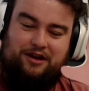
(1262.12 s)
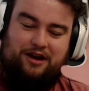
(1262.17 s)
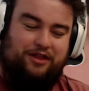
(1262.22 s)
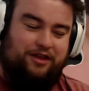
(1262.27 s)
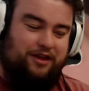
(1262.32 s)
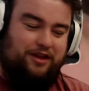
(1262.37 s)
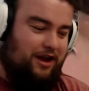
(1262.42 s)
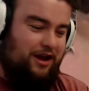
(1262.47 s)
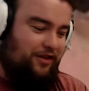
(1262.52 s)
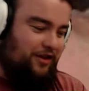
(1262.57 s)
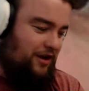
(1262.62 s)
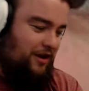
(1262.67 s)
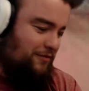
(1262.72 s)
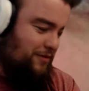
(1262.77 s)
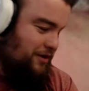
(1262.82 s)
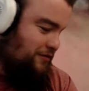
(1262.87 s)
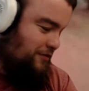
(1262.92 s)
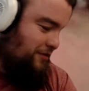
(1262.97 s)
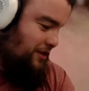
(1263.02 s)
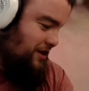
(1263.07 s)
I think I'm
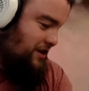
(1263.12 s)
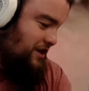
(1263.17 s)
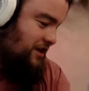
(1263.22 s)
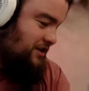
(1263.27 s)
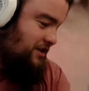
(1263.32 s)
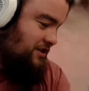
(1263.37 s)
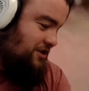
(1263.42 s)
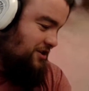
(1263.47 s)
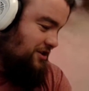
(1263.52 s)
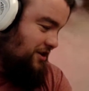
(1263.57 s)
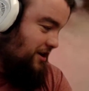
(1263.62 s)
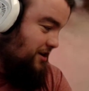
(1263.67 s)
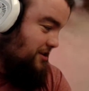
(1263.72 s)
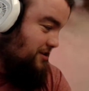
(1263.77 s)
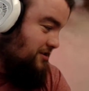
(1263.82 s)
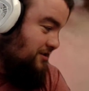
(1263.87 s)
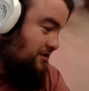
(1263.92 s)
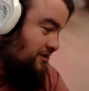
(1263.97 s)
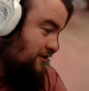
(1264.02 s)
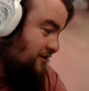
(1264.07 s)
in with a decent
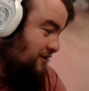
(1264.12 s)
chance.